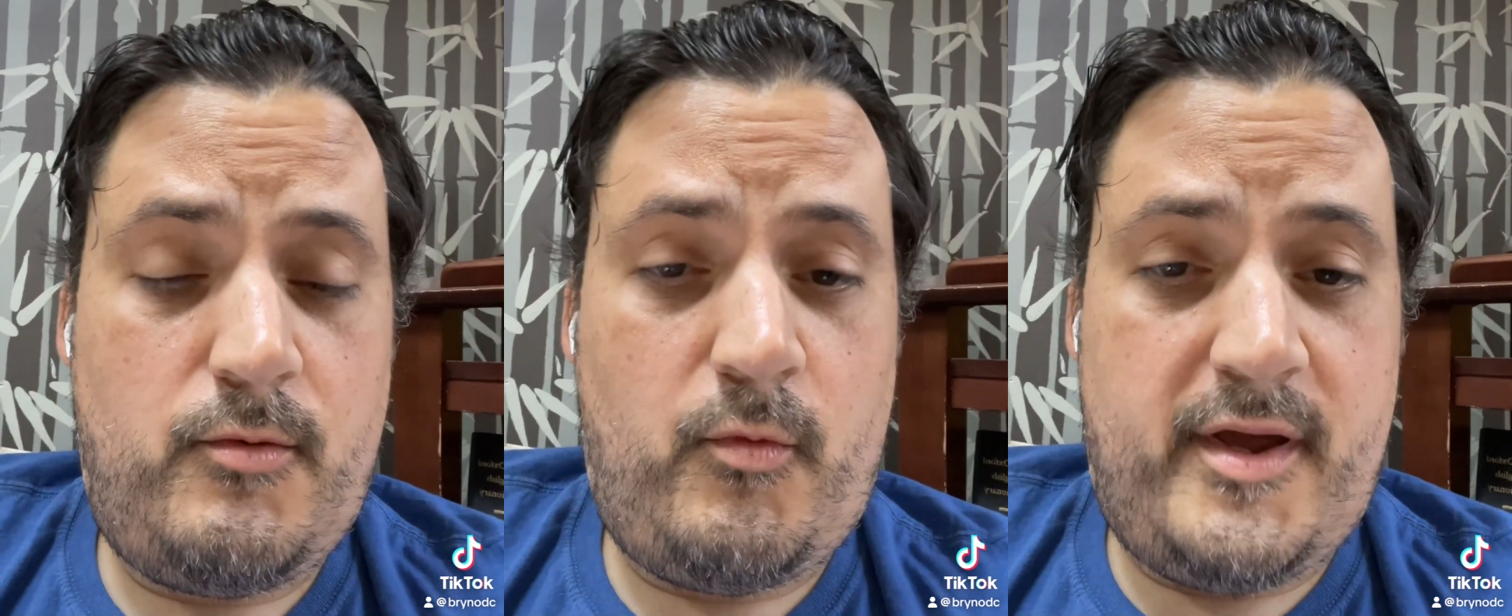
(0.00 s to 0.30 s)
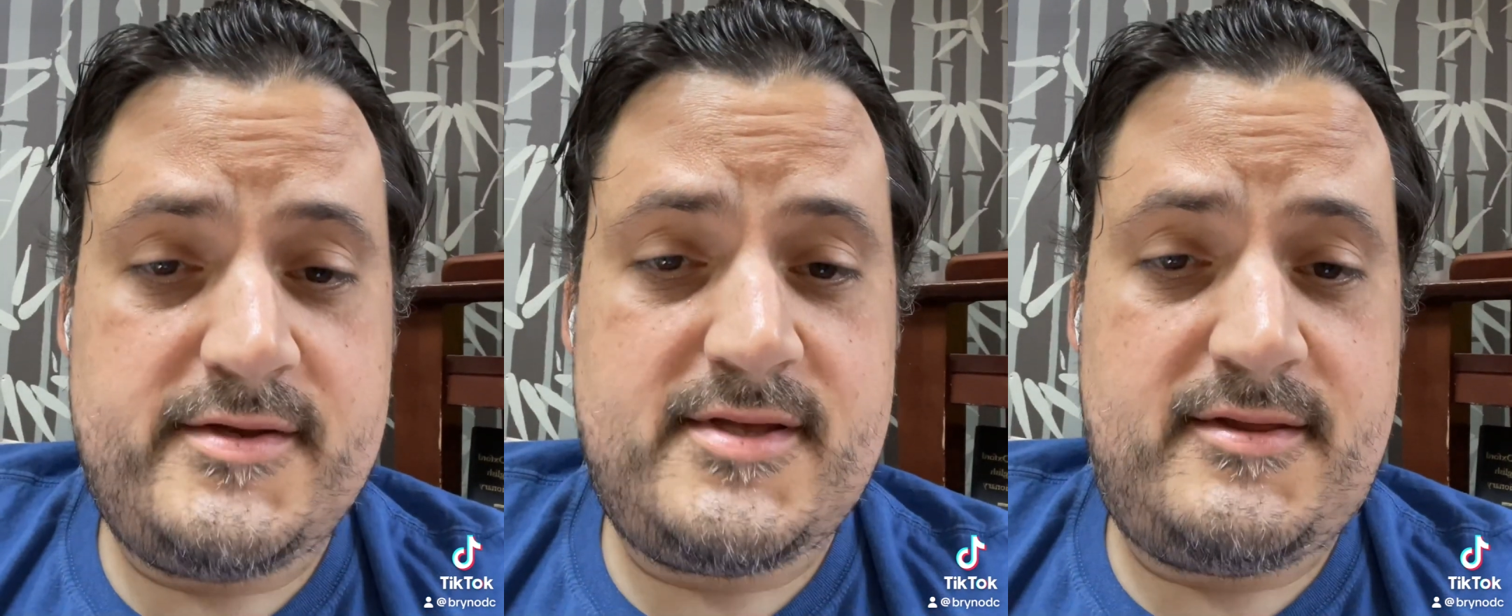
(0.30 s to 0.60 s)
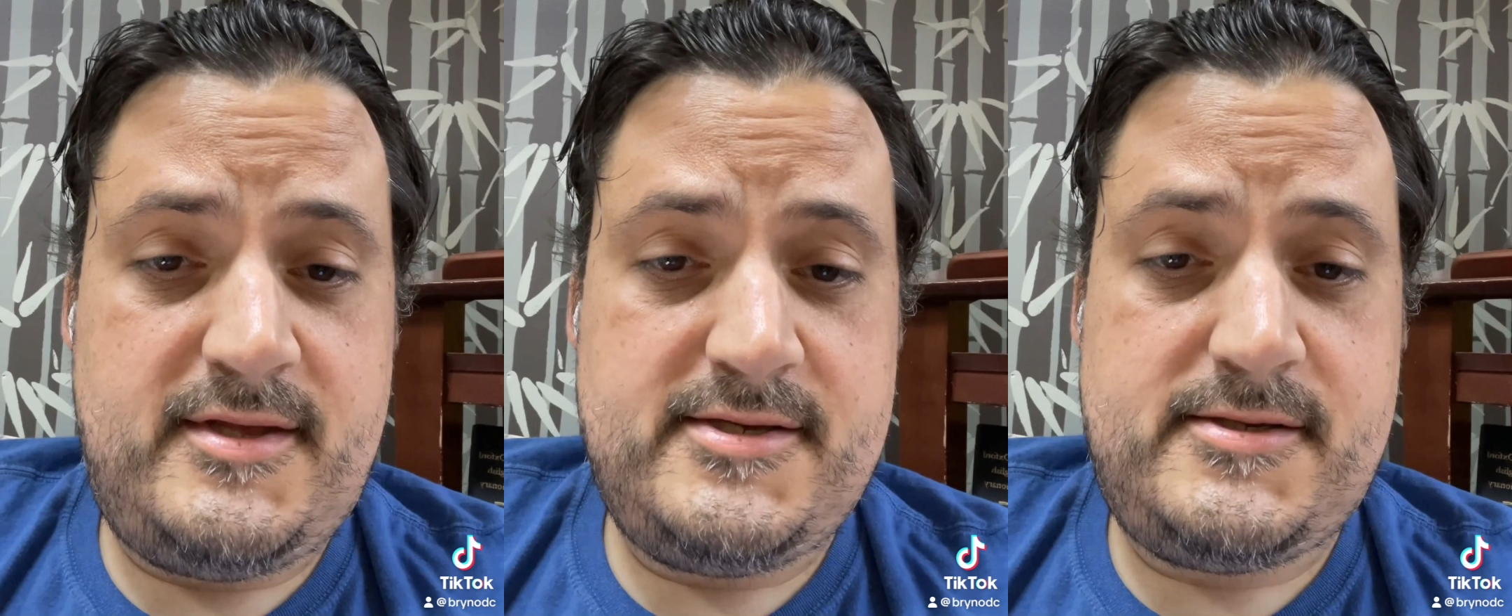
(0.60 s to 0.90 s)
ways
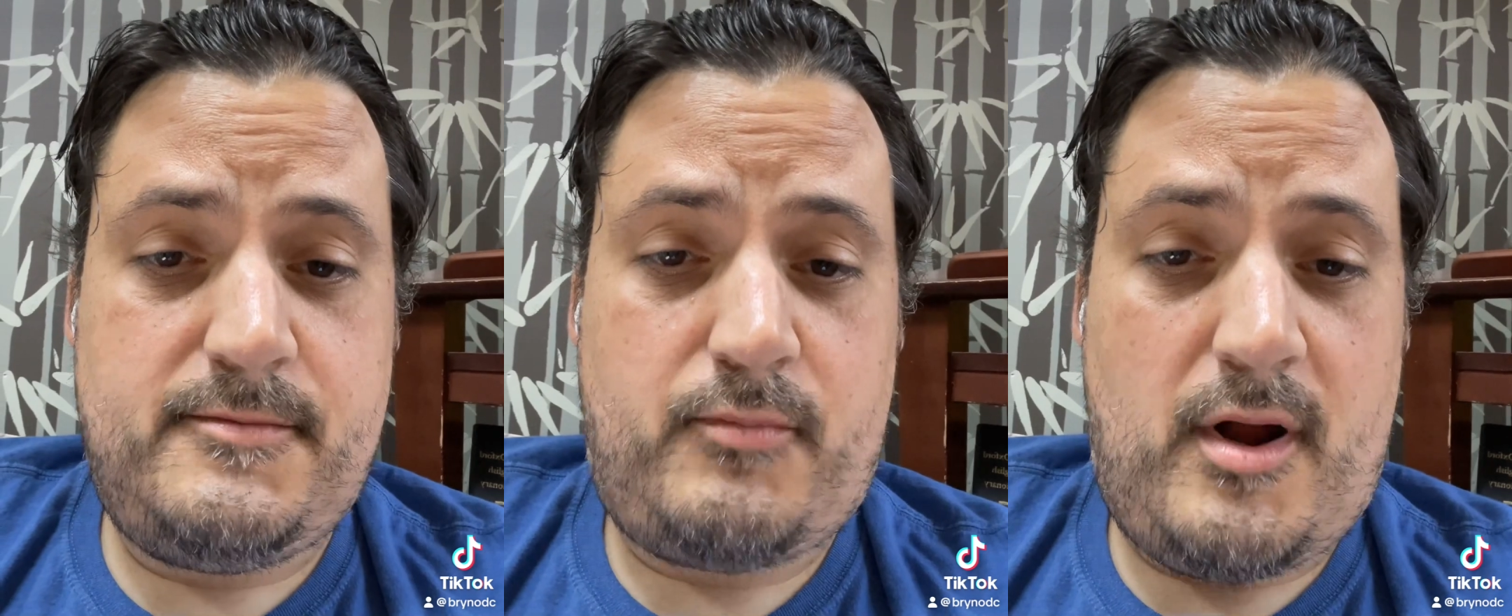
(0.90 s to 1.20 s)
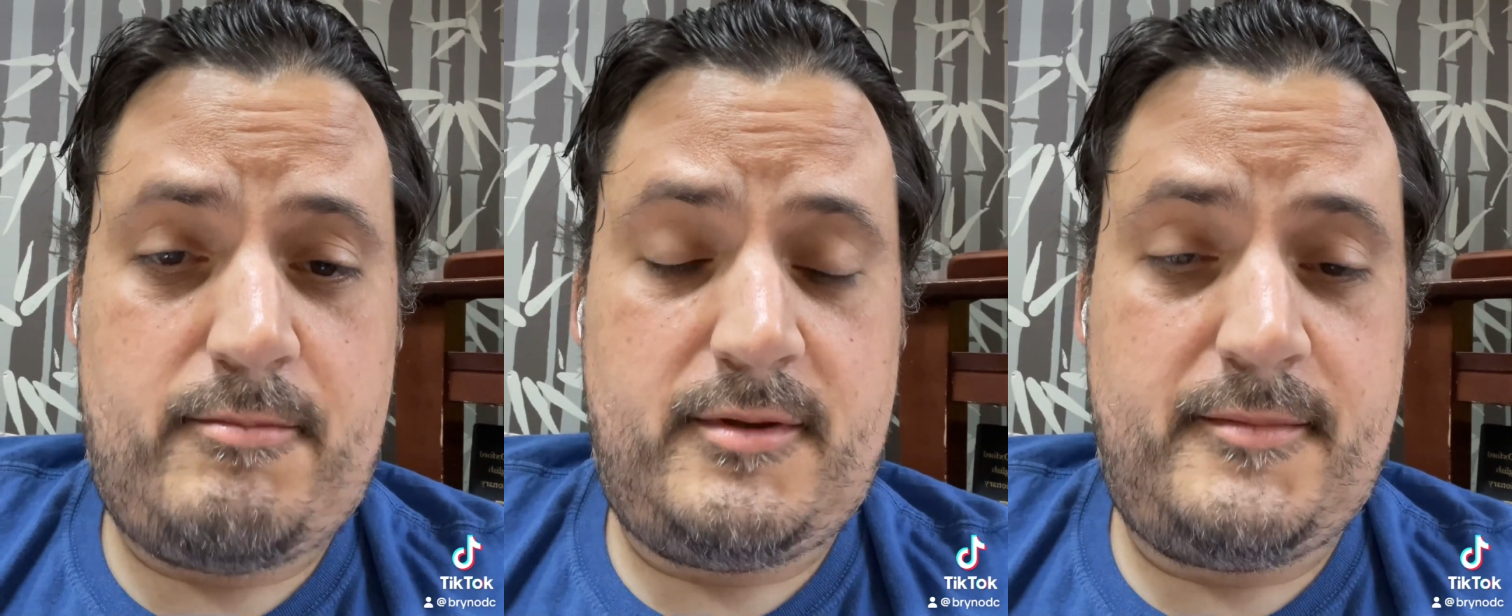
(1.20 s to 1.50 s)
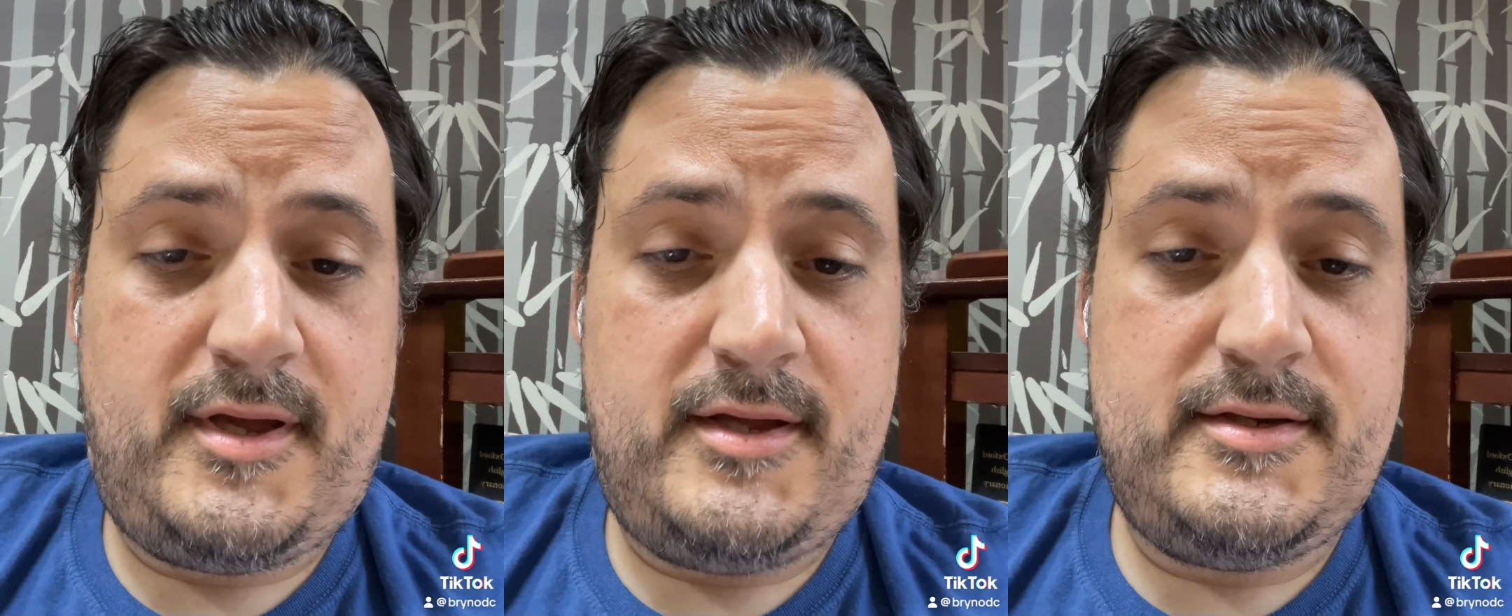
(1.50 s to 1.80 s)
that this problem
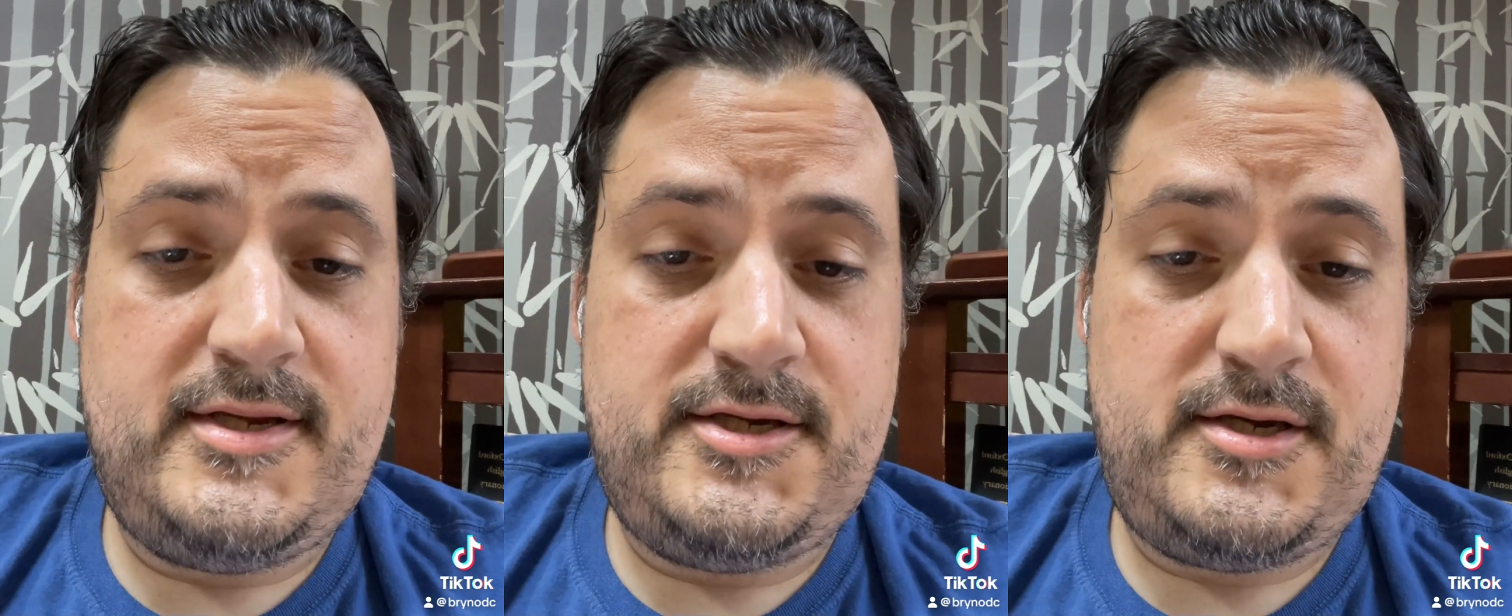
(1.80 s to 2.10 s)
can teach